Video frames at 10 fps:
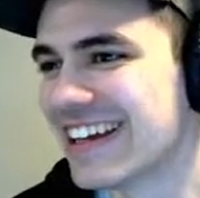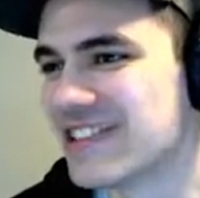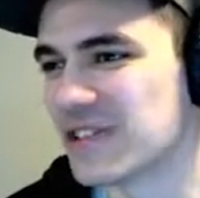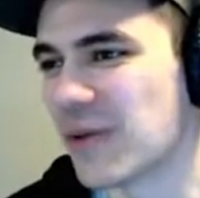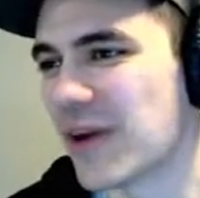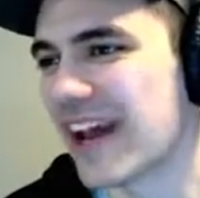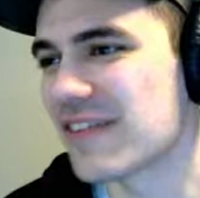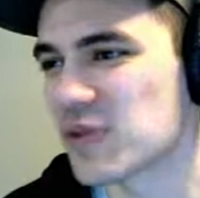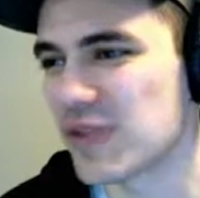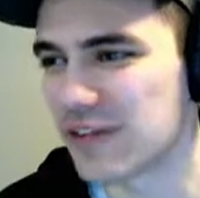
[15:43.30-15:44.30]
you know what I have
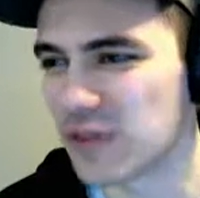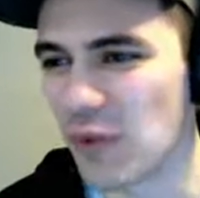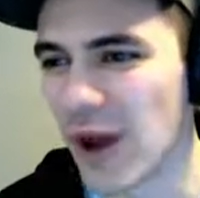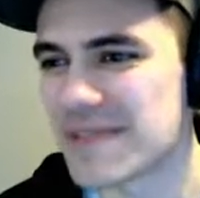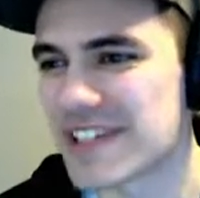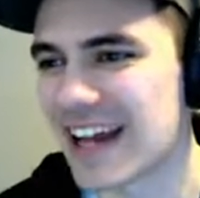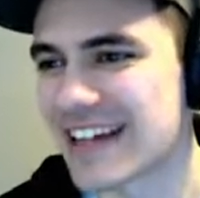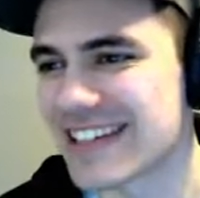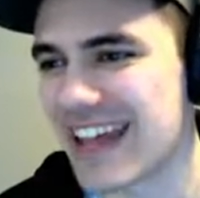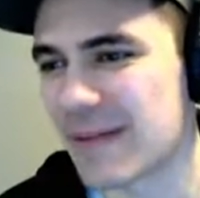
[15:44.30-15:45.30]
to read for
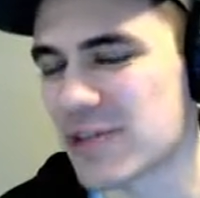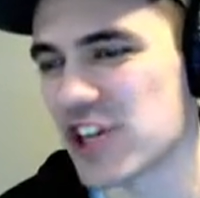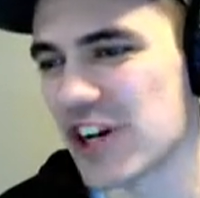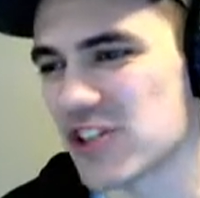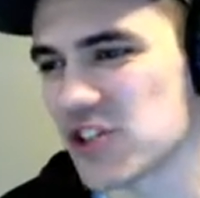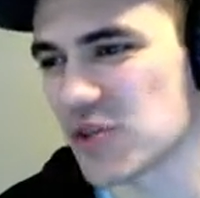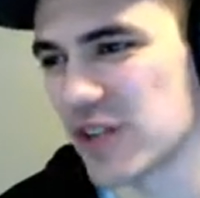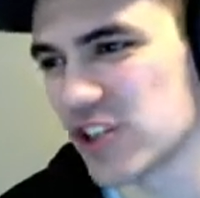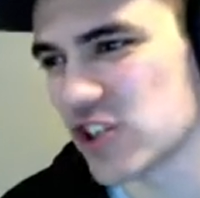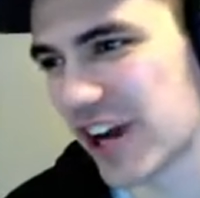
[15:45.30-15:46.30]
WebSockets, camera sharing,
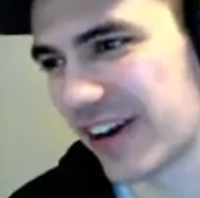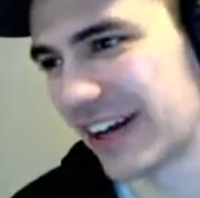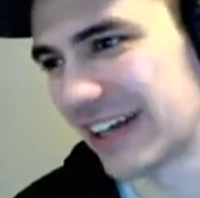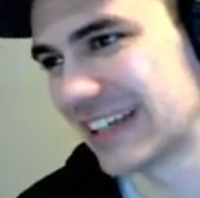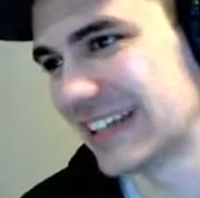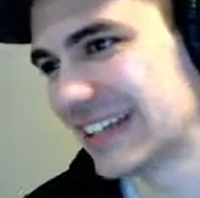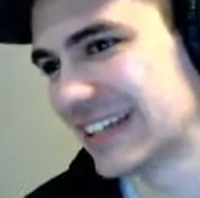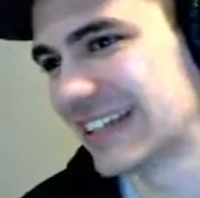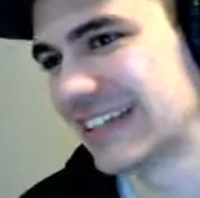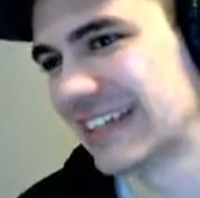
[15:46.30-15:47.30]
screen sharing?
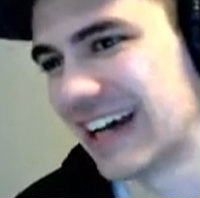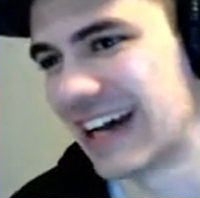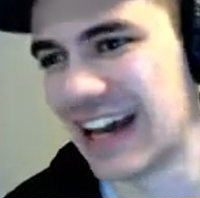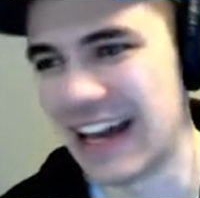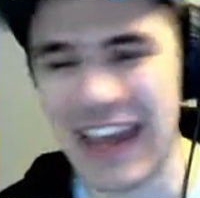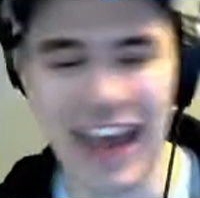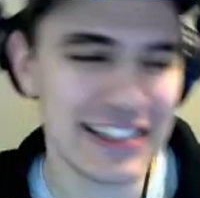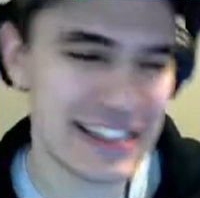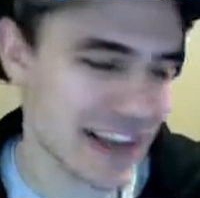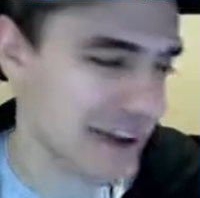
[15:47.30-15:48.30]

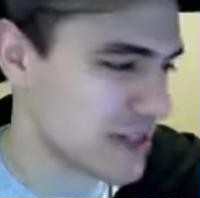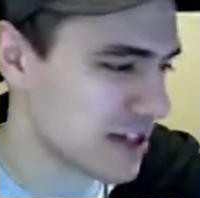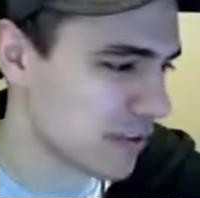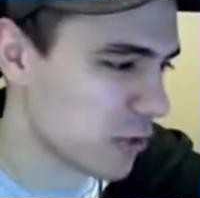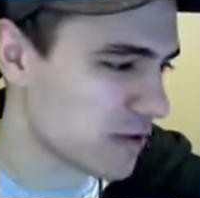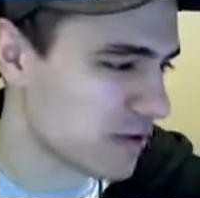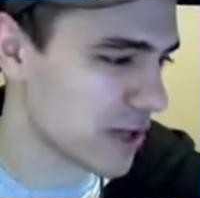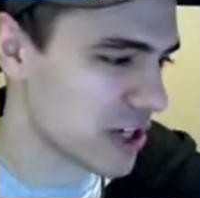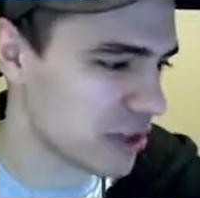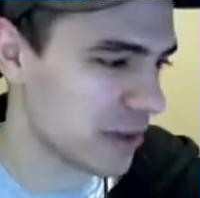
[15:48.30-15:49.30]
Alex Zam, can you give more
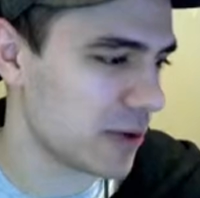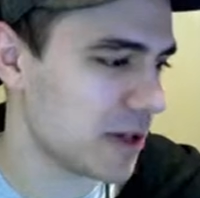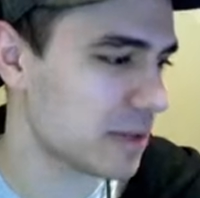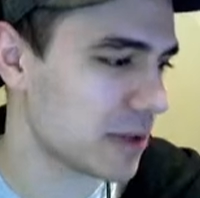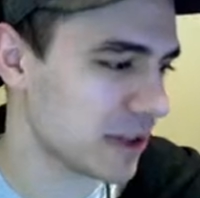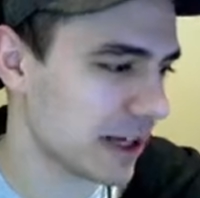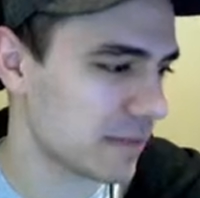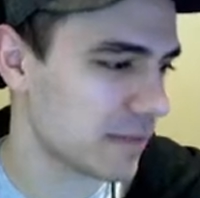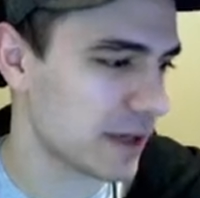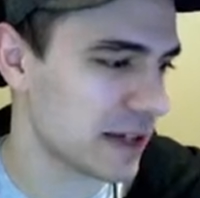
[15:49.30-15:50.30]
information about what you're building?
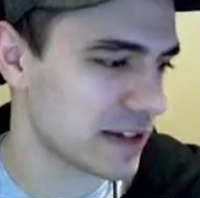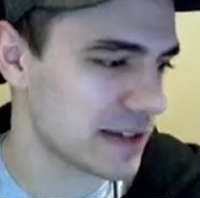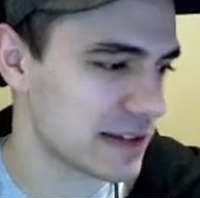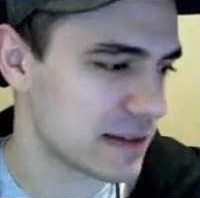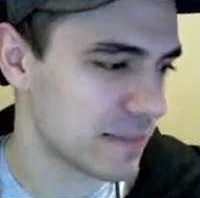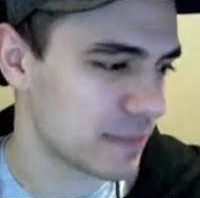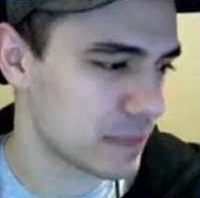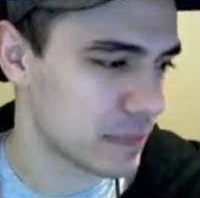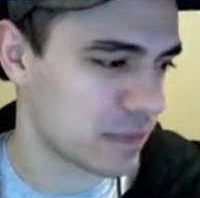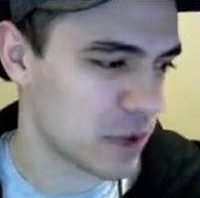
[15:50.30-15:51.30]
Because
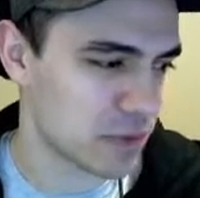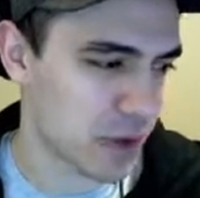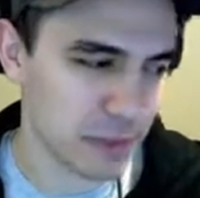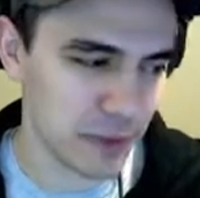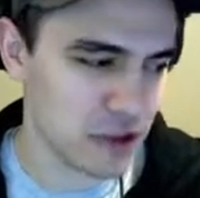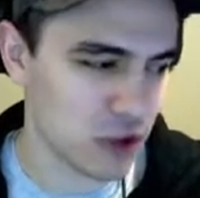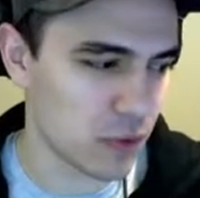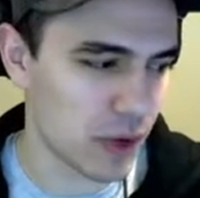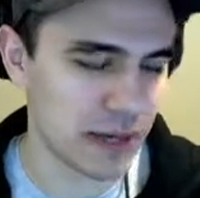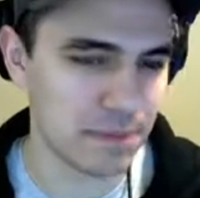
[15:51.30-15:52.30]
you probably
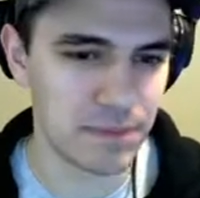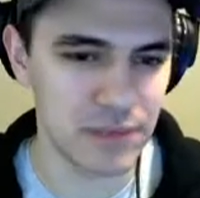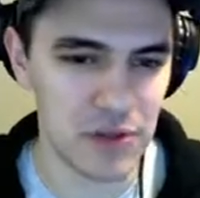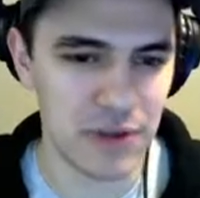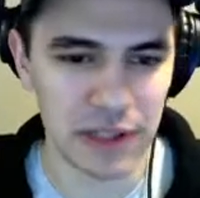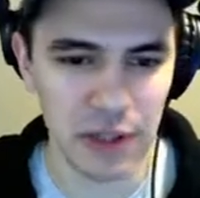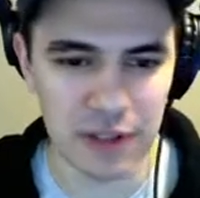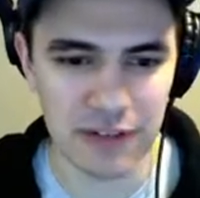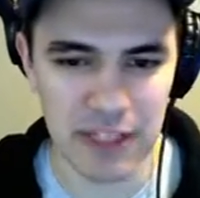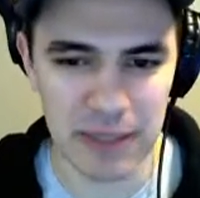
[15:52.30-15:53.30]
don't want to do the
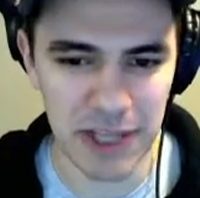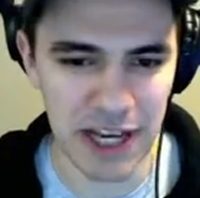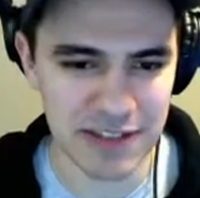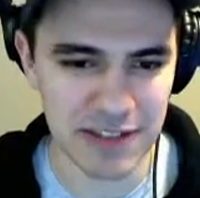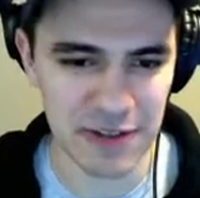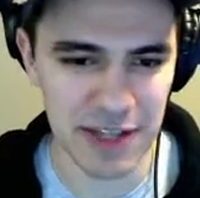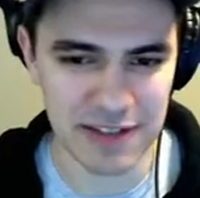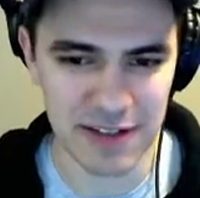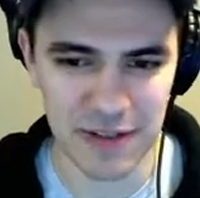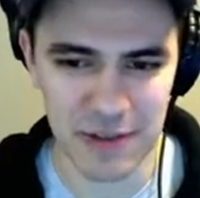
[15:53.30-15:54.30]
low-level APIs to do that
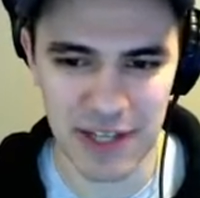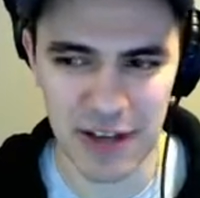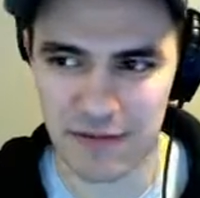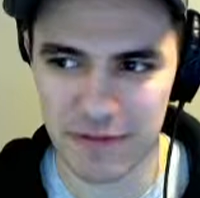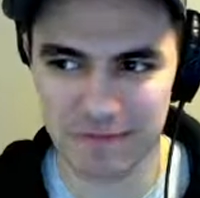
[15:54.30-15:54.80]
stuff yourself.